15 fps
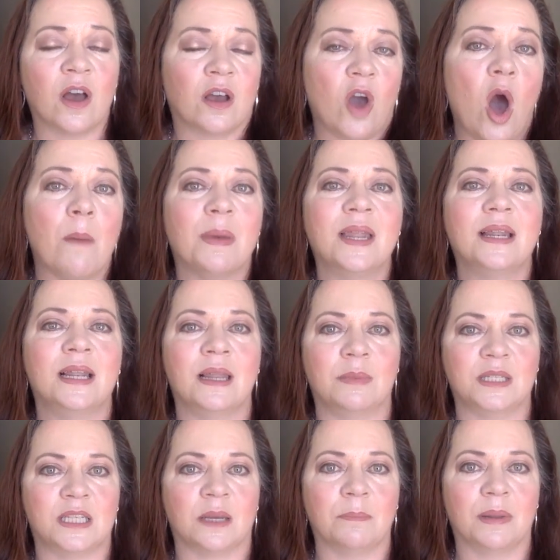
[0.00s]
a common
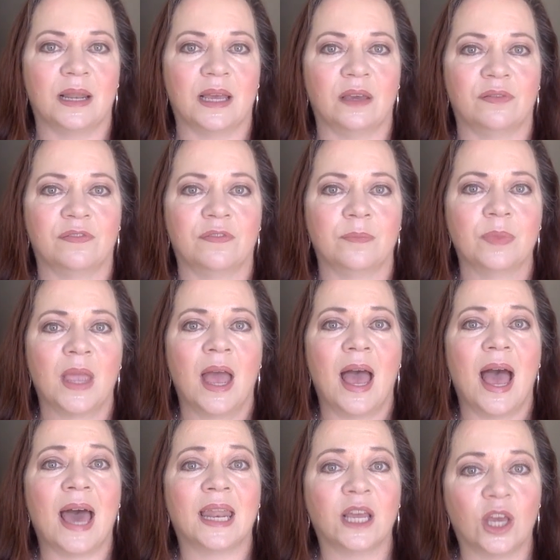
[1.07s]
limiting belief,
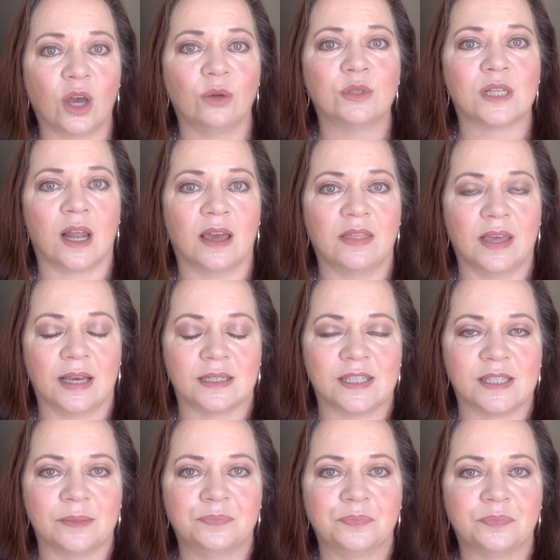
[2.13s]
and it goes like
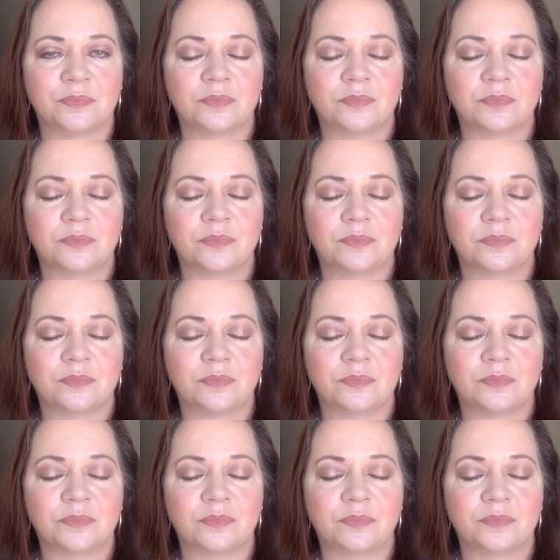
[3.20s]
this.